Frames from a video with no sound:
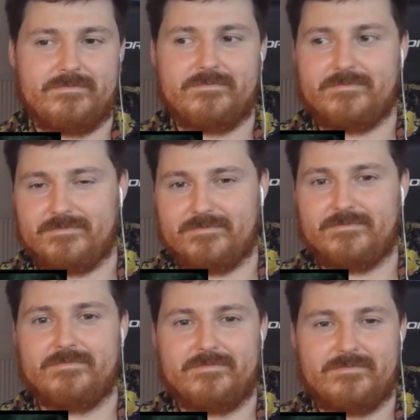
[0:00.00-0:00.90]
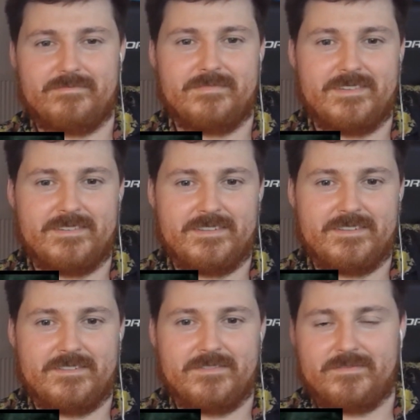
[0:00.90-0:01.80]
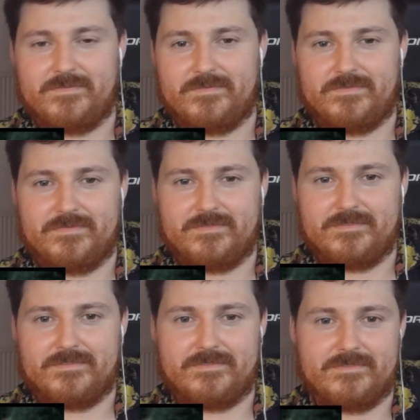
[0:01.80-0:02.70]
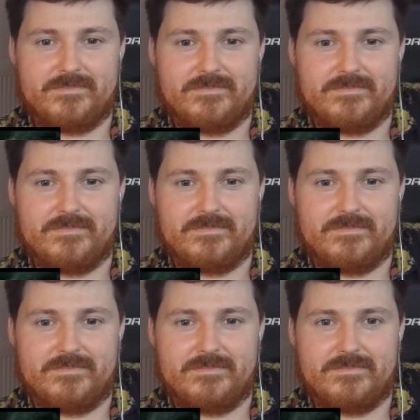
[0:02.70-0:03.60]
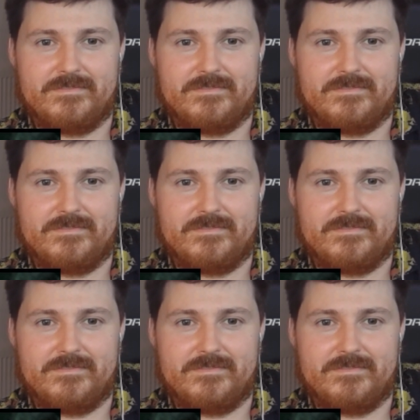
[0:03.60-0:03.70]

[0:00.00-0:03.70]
The person shown says nothing.